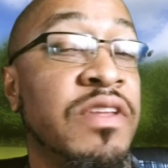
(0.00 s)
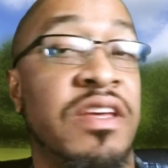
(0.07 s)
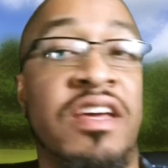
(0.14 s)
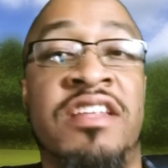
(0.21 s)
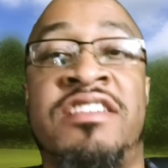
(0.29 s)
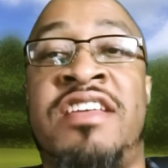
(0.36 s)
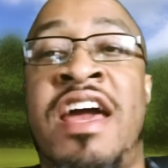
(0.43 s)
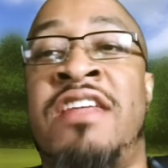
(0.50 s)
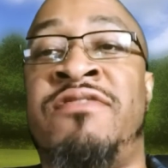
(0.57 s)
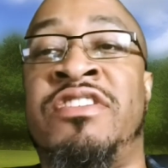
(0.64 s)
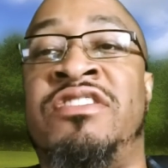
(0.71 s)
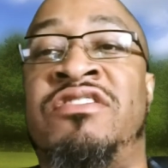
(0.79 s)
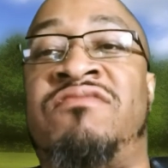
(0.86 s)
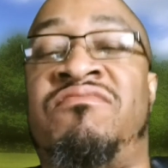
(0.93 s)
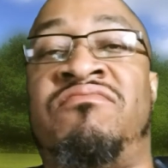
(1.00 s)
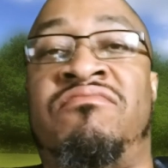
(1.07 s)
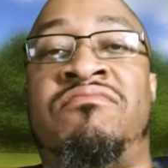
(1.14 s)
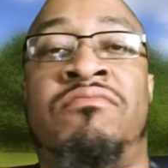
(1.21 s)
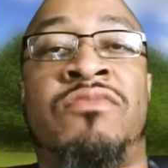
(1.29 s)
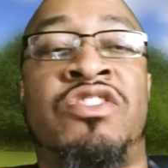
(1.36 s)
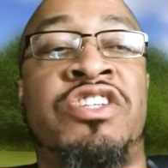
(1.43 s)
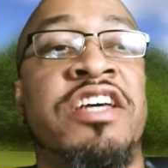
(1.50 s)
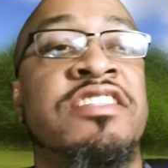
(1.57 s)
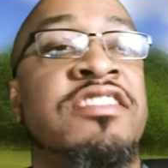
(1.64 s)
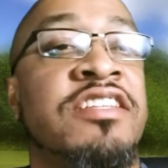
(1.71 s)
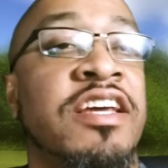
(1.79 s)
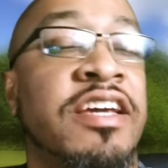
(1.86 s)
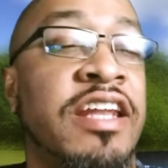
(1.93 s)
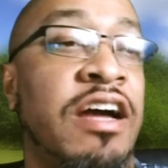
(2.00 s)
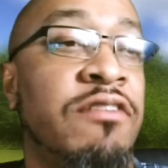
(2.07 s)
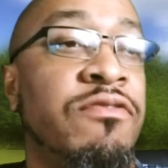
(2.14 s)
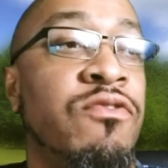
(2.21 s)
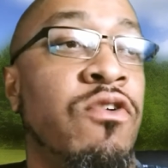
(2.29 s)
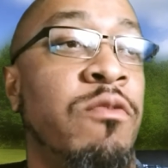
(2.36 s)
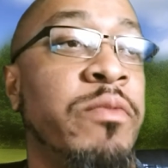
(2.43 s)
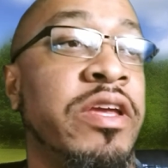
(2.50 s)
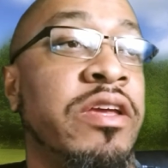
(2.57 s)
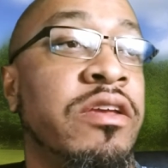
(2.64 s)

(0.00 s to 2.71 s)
it's kind of chest sticking out for me.